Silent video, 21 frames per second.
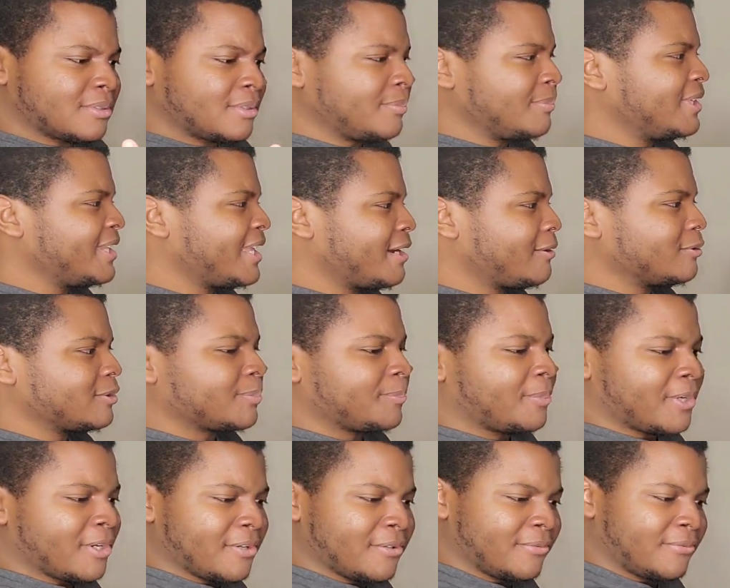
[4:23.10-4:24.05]
to me, that was
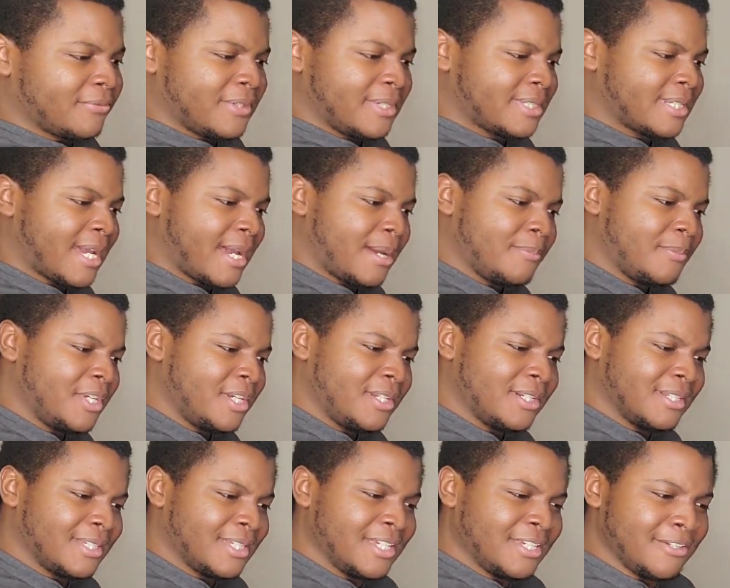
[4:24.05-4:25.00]
perfect. I
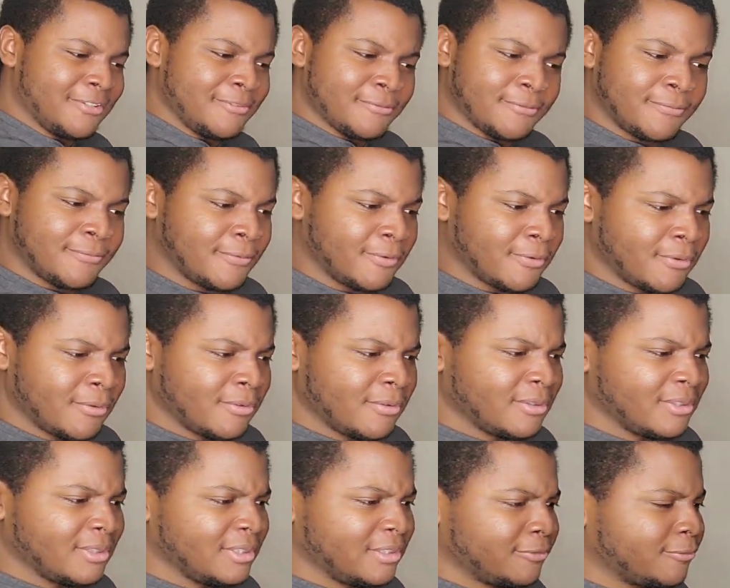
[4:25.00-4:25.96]
mean, again,
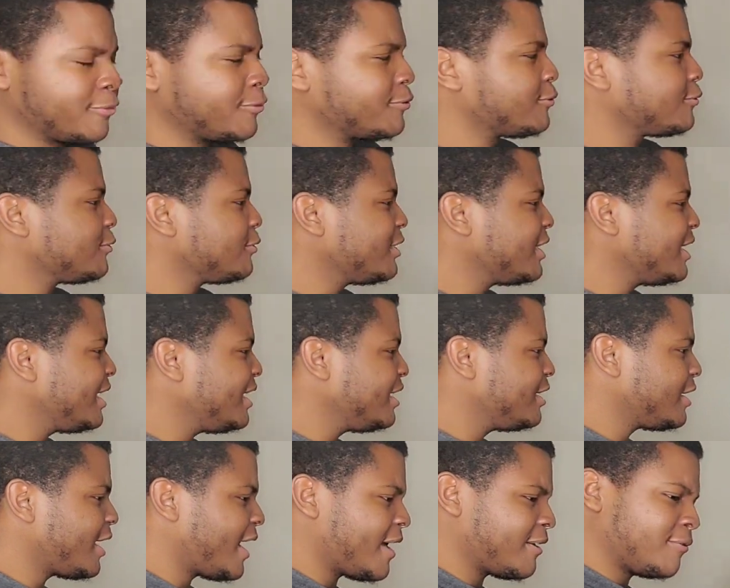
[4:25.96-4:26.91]
full,
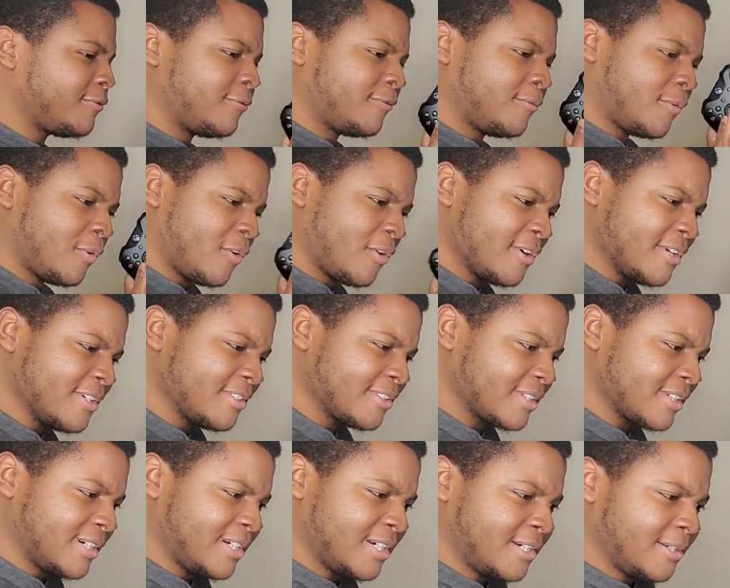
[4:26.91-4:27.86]
free, not
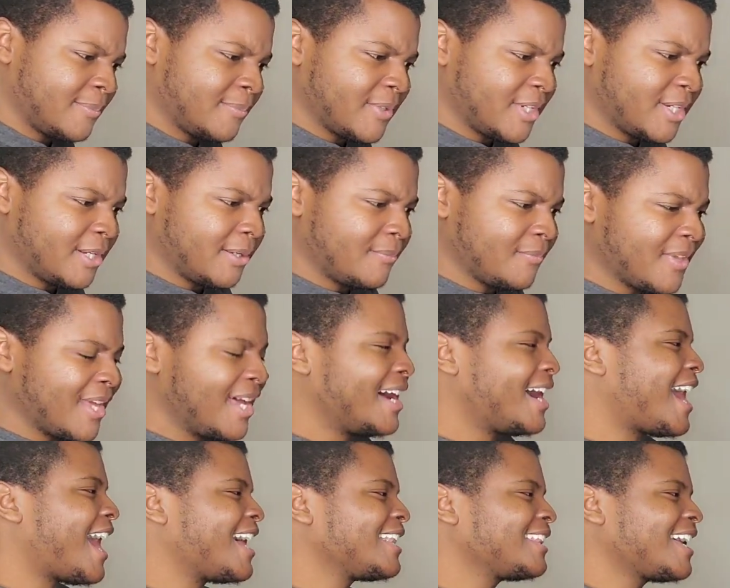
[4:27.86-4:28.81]
forced. Um, um,
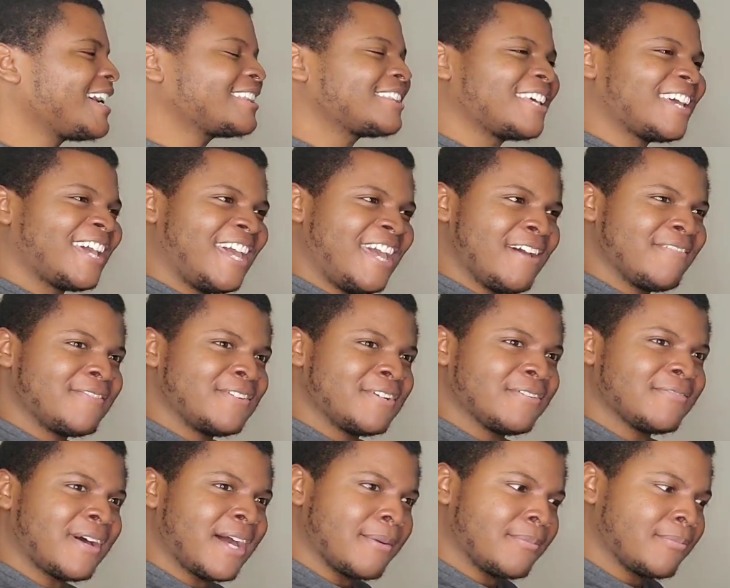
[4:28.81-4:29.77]
I like the
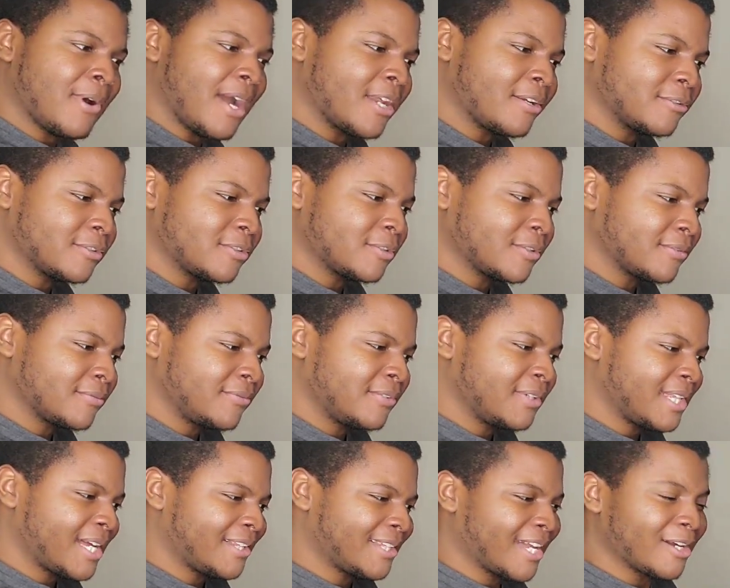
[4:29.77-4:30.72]
heavier vibrato to sort of
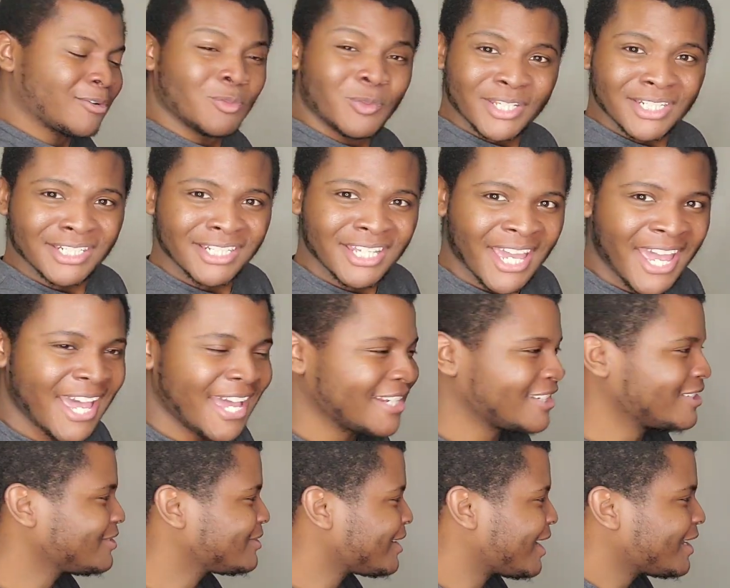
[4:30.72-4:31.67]
feel out like Whitney
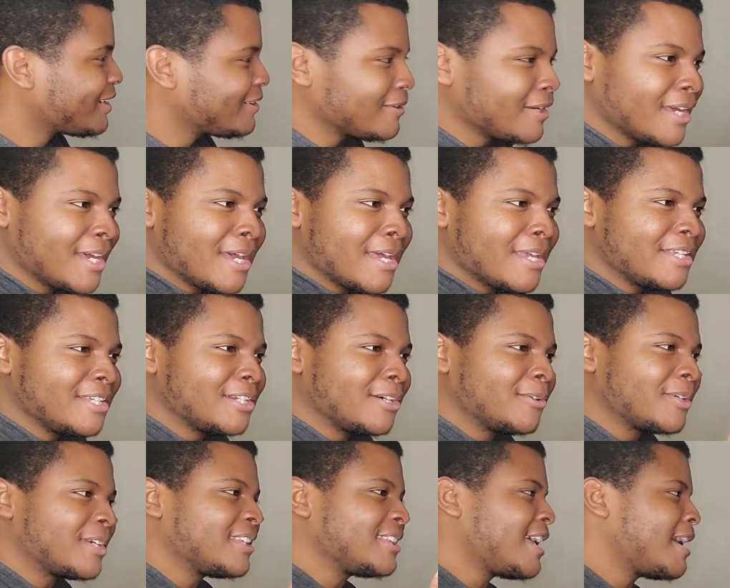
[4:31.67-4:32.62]
had. She's trying to, you
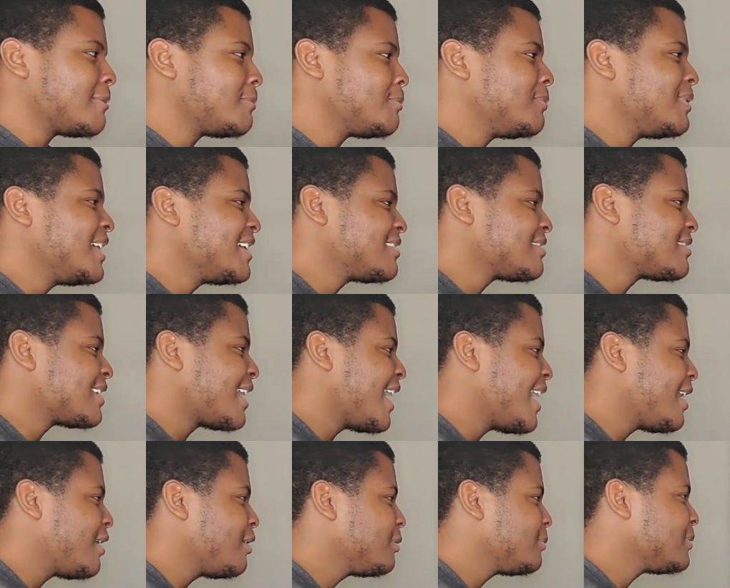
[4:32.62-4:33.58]
know, get that big
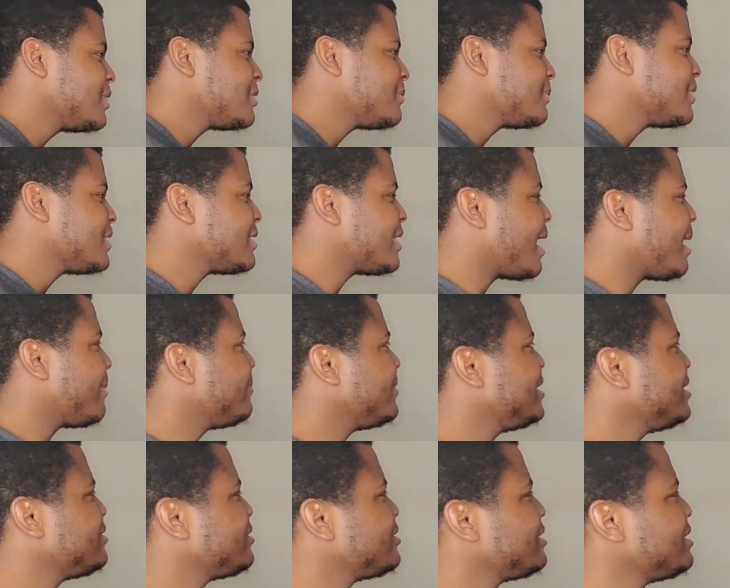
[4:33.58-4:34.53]
sound. But, but I
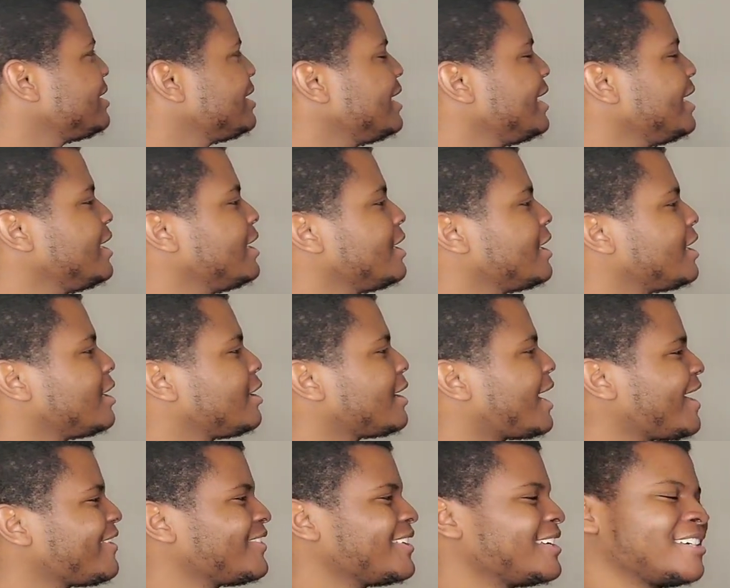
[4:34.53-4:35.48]
mean, she,
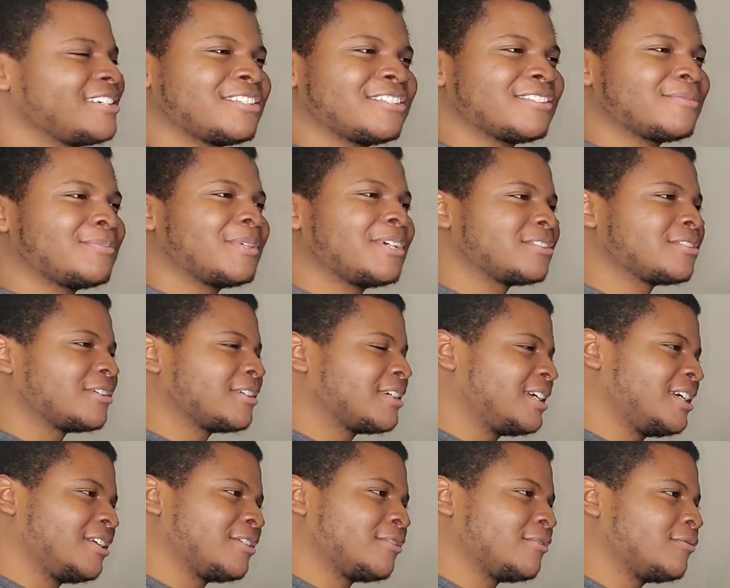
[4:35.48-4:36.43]
I think it's just because, her,
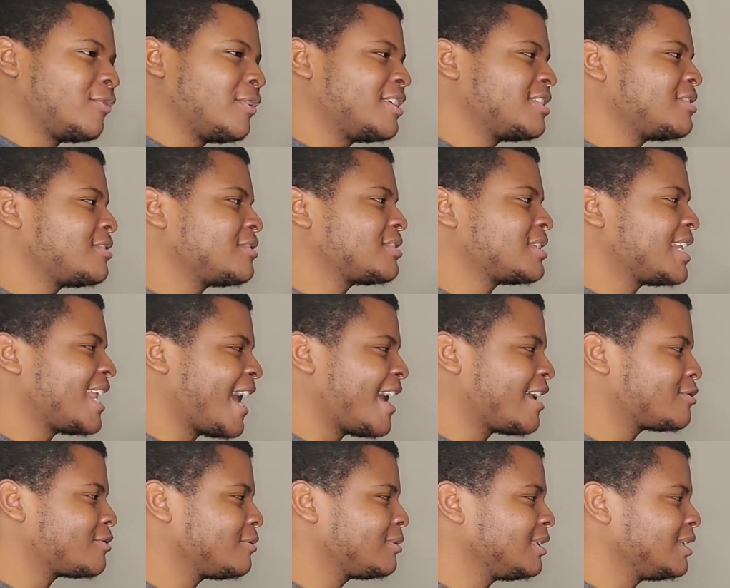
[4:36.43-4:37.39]
again, her voice is just
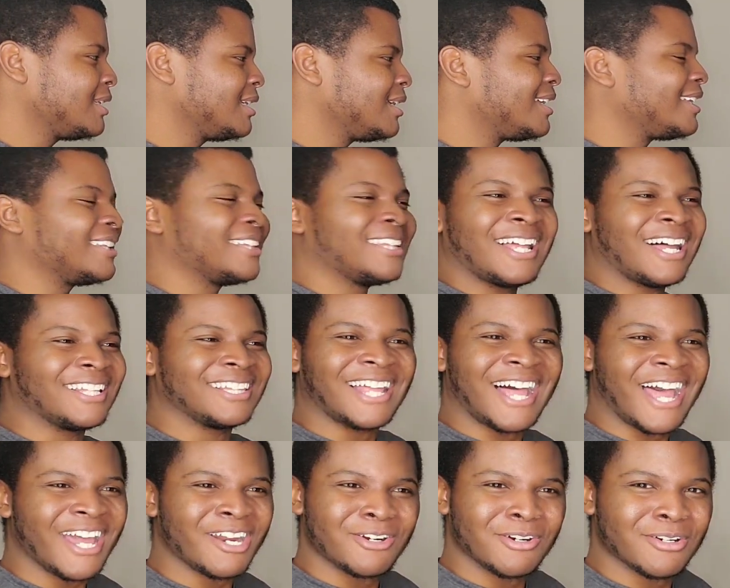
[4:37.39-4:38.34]
naturally a, a,
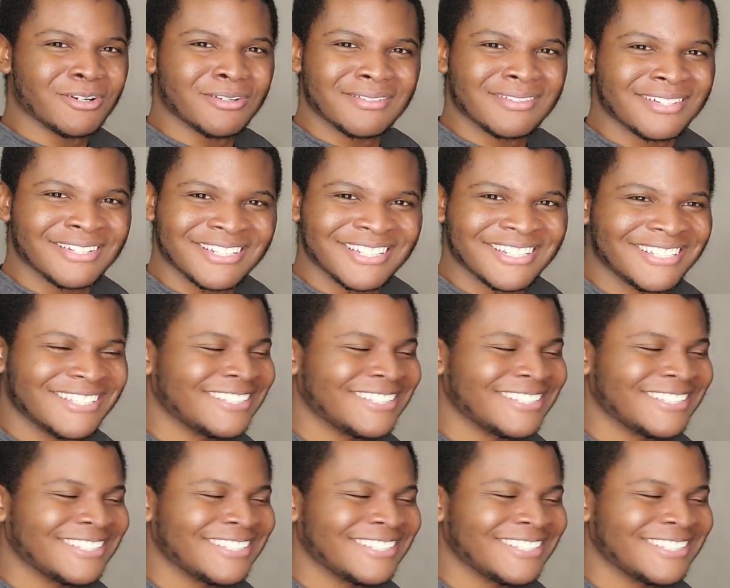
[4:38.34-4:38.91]
lighter